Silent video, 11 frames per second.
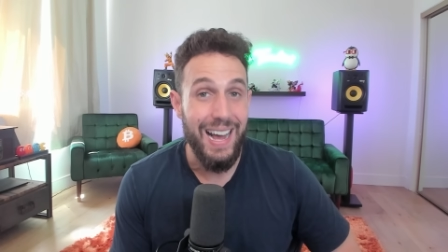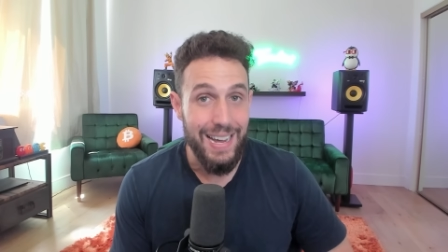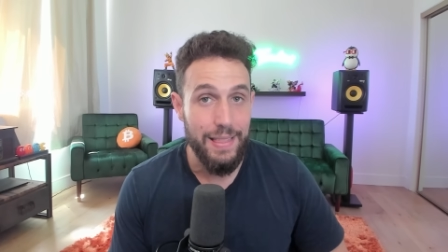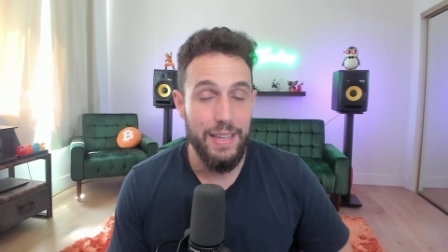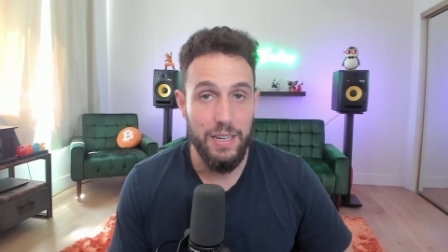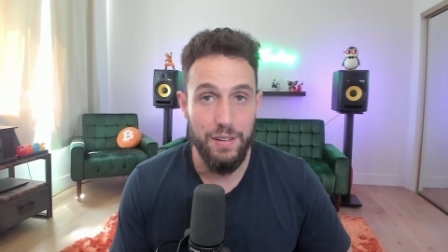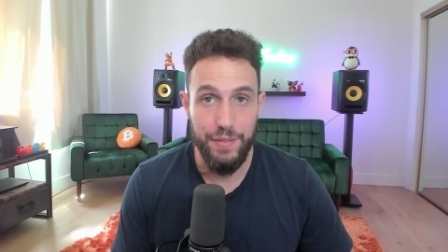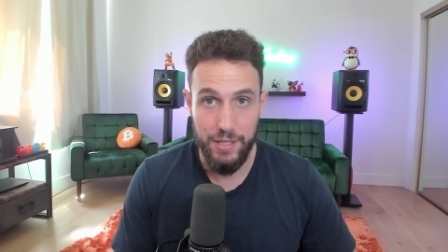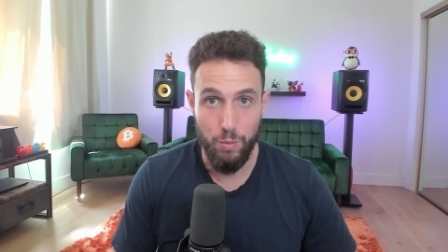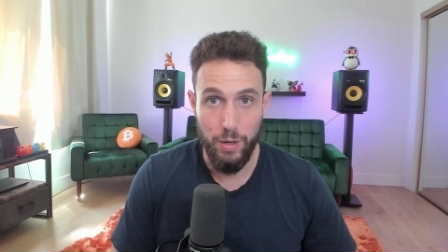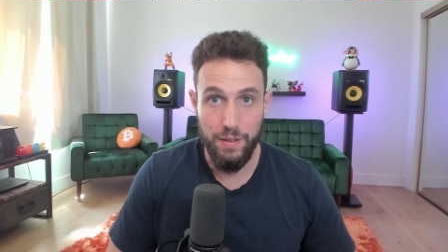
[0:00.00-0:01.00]
I think of
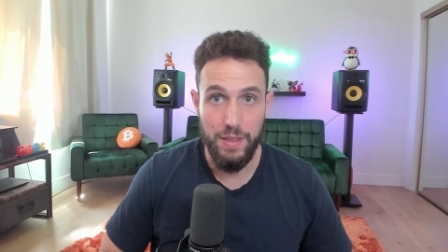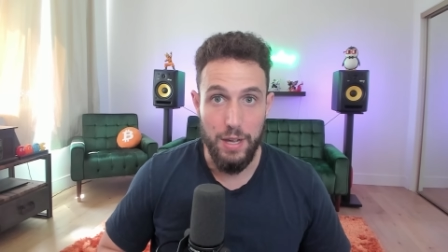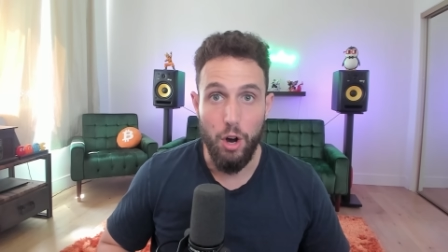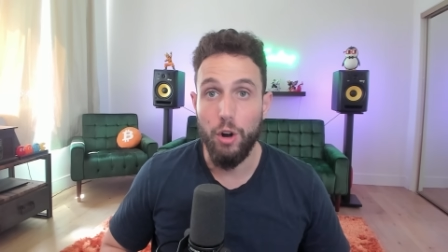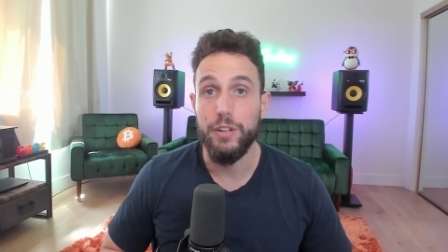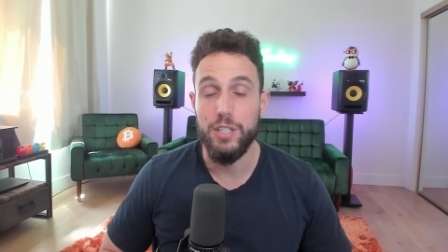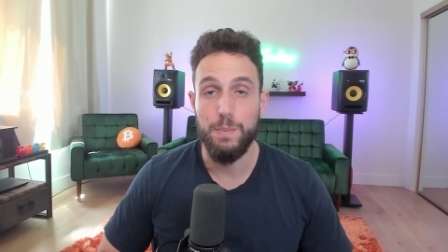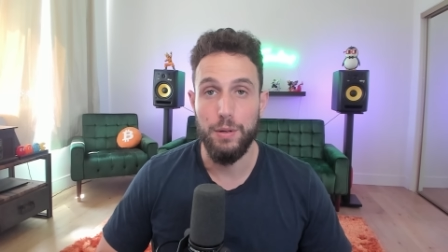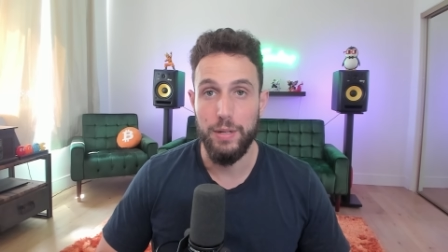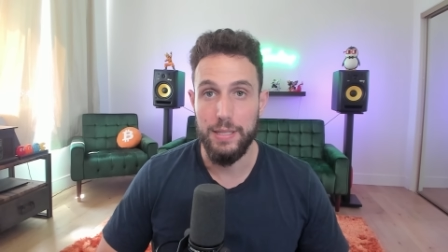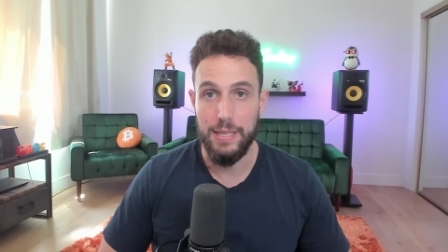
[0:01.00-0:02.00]
as one of the hardest
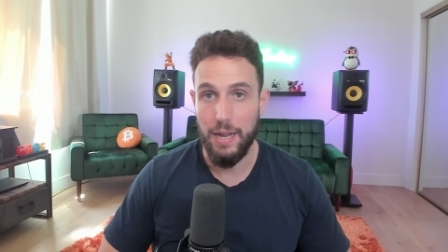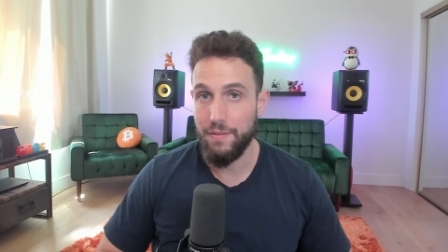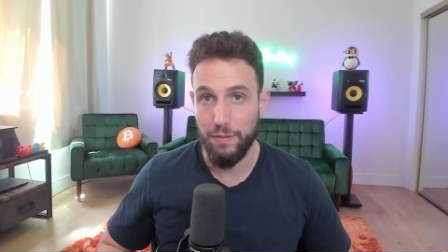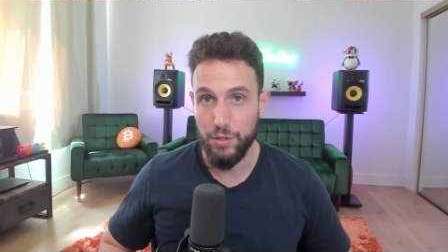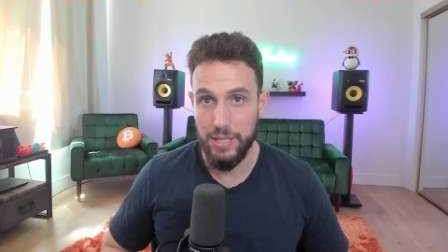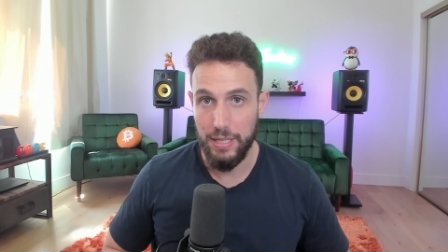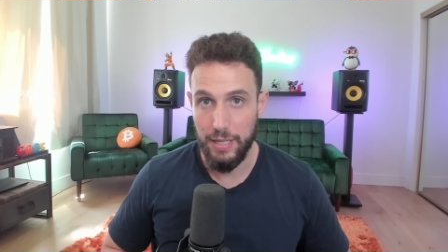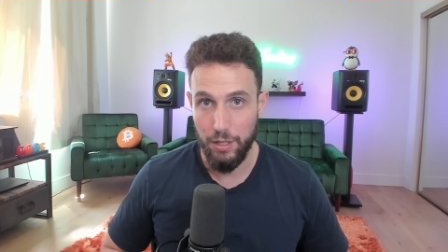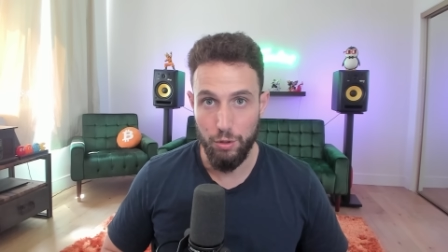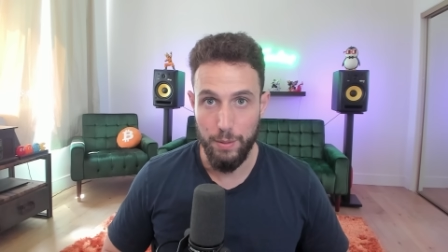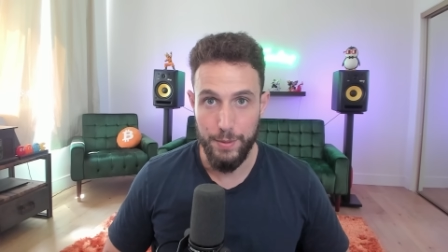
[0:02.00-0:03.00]
periods that I've ever seen
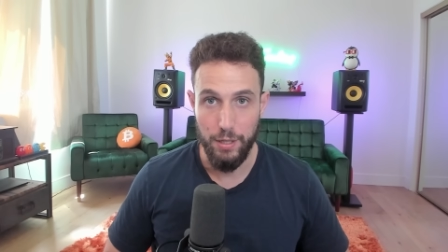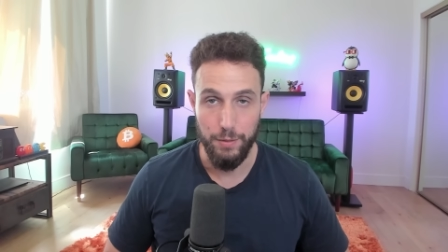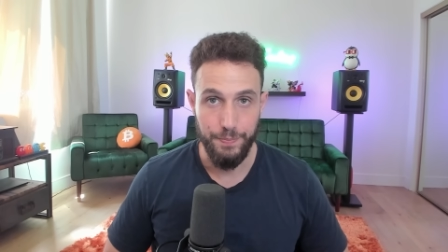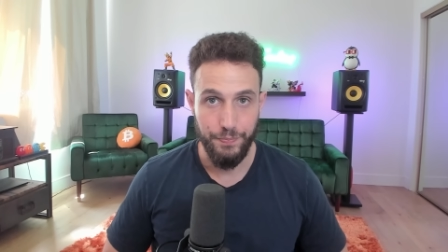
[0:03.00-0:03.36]
in crypto.